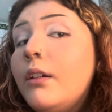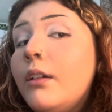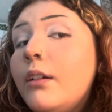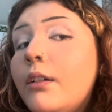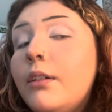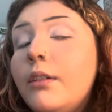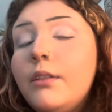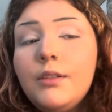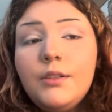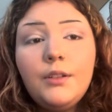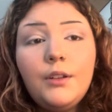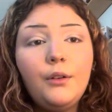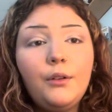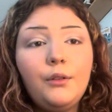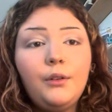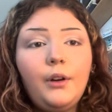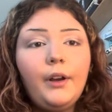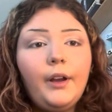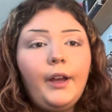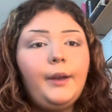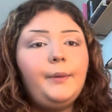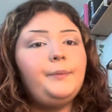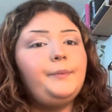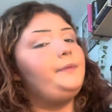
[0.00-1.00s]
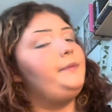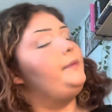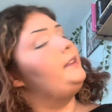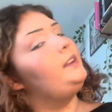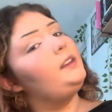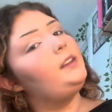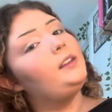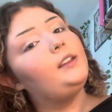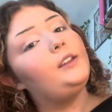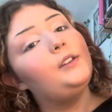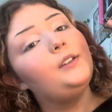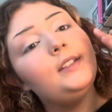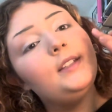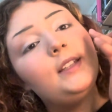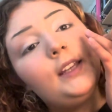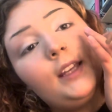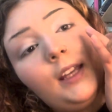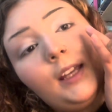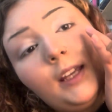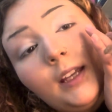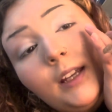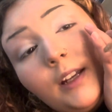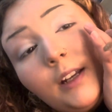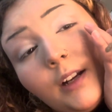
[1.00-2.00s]
so, okay. You see
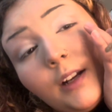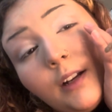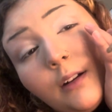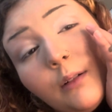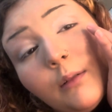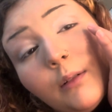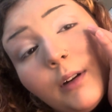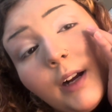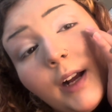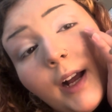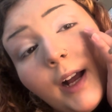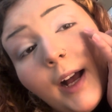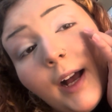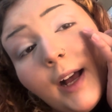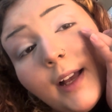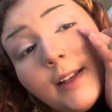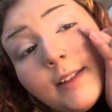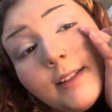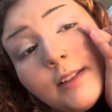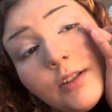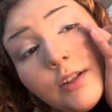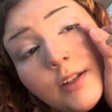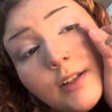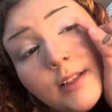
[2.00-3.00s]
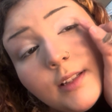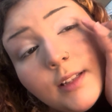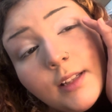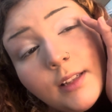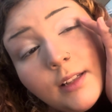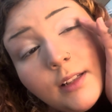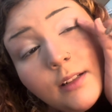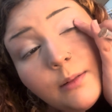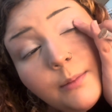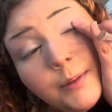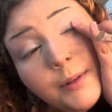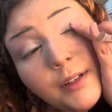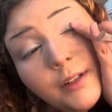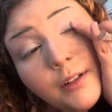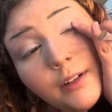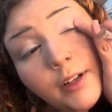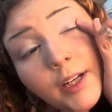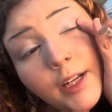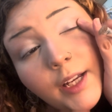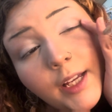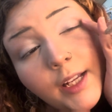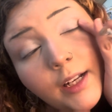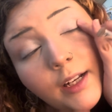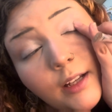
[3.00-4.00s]
here where it has just a little bit of
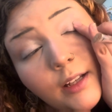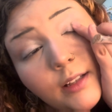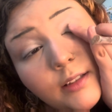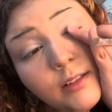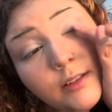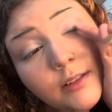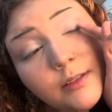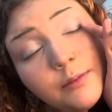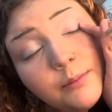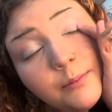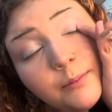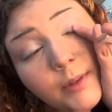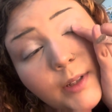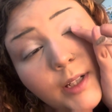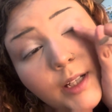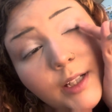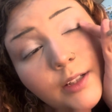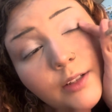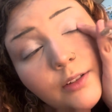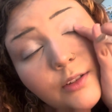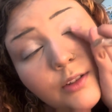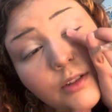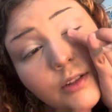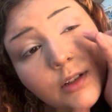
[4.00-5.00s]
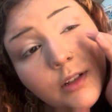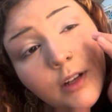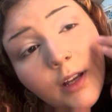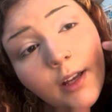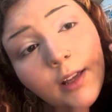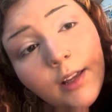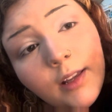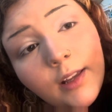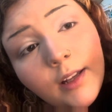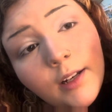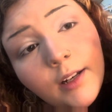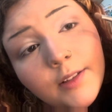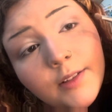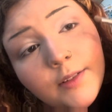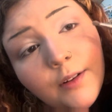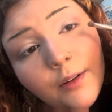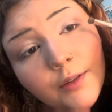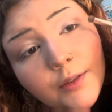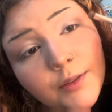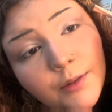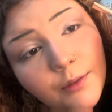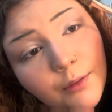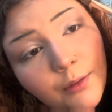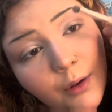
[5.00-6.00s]
gray, not too much, and then it
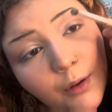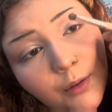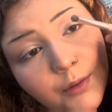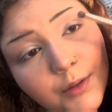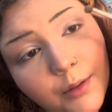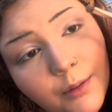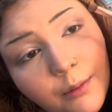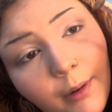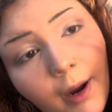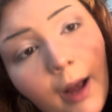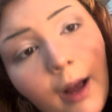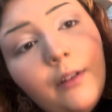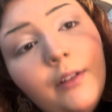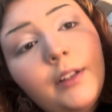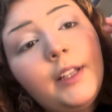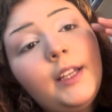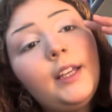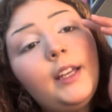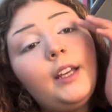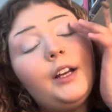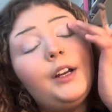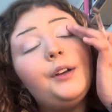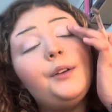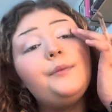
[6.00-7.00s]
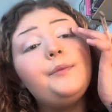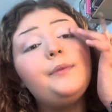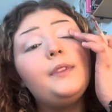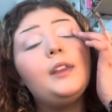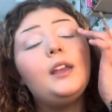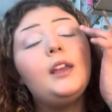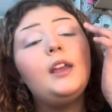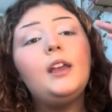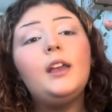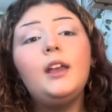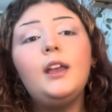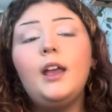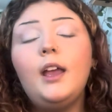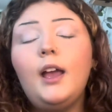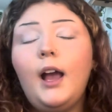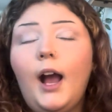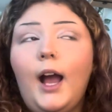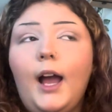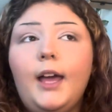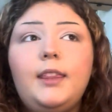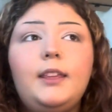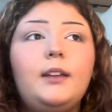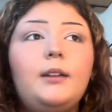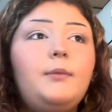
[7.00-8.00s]
also goes around here.
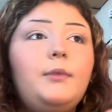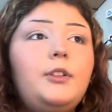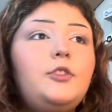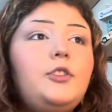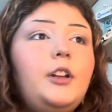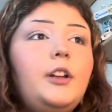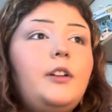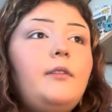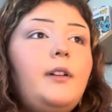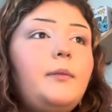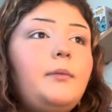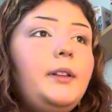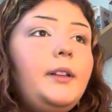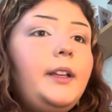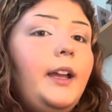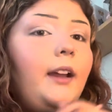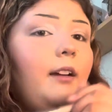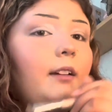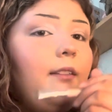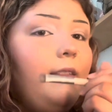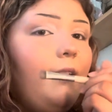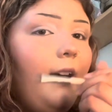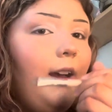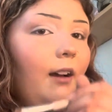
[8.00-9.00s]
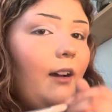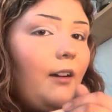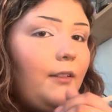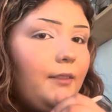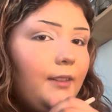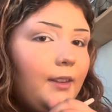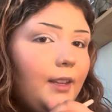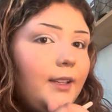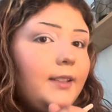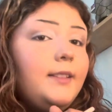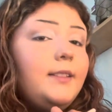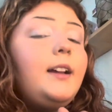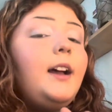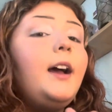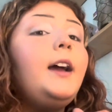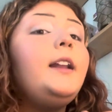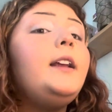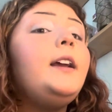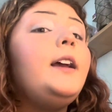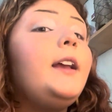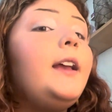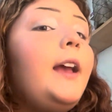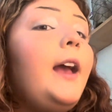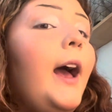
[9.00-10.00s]
I think I'm gonna try to replicate that on this side
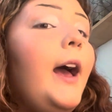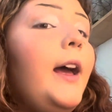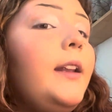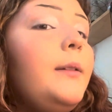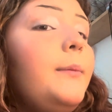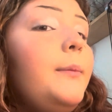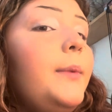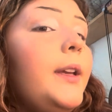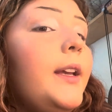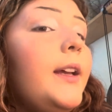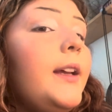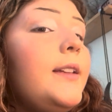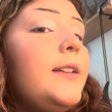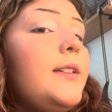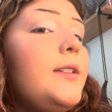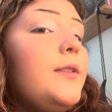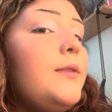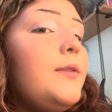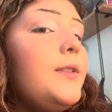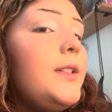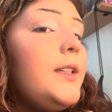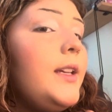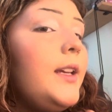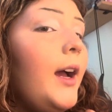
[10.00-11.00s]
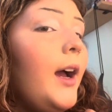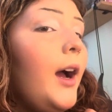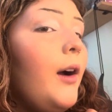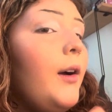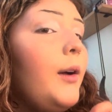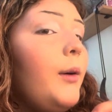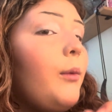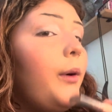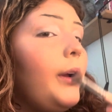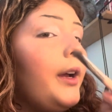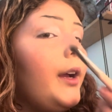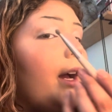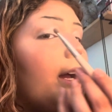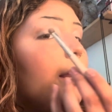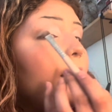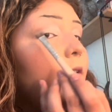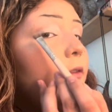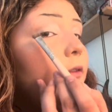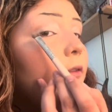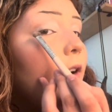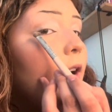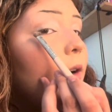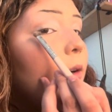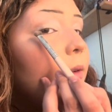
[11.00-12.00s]
again, because you see how it went kind of
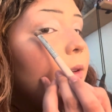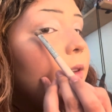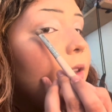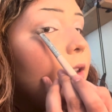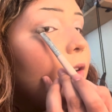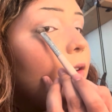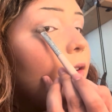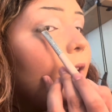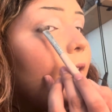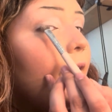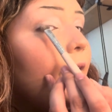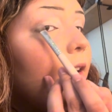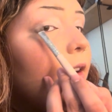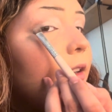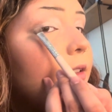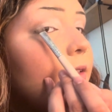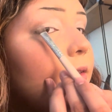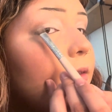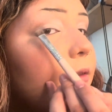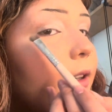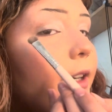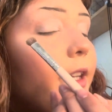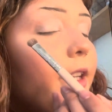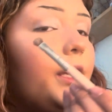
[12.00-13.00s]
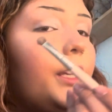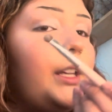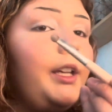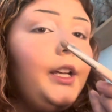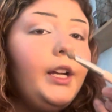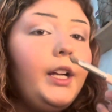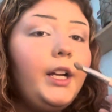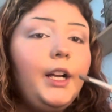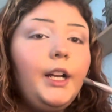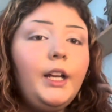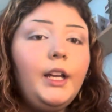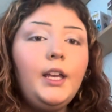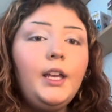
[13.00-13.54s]
far with the gray also right here,